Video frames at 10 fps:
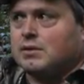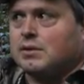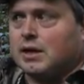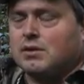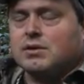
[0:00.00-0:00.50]

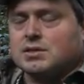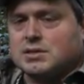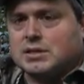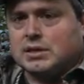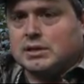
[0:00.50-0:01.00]
that you can
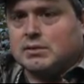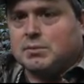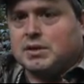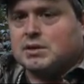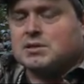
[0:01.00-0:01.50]
see in,
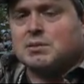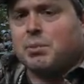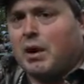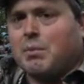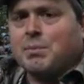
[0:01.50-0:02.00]
because they're
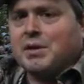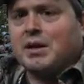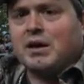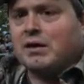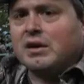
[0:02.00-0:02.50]
probably
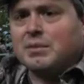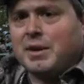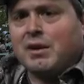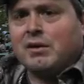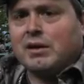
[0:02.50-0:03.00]
not going to come
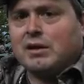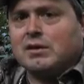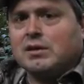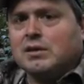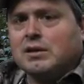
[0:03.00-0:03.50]
out in it.